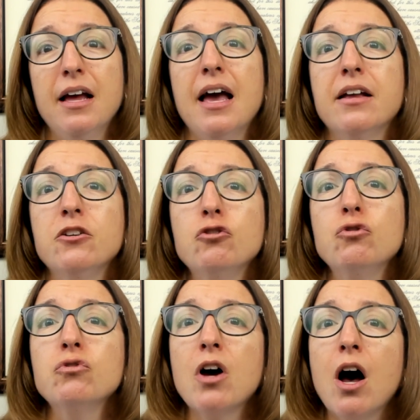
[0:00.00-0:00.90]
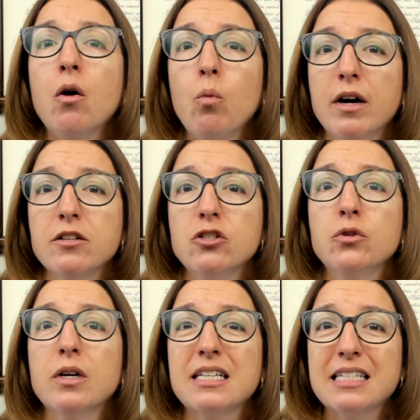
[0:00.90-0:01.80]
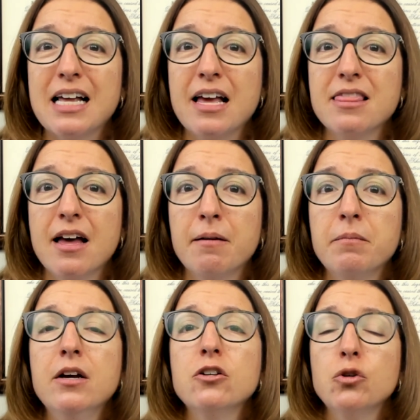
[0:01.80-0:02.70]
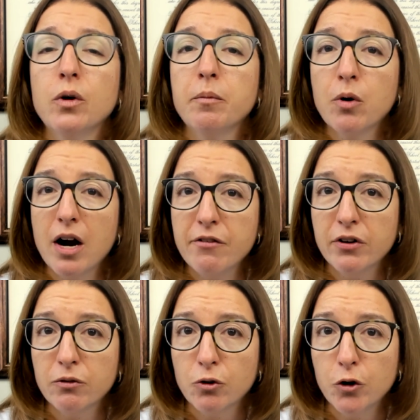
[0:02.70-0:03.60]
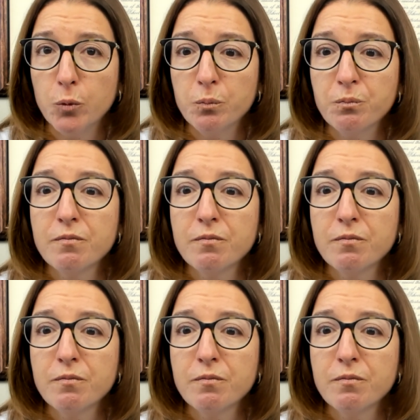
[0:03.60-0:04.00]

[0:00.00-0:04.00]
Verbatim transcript: and you do not want to assign them to a private room.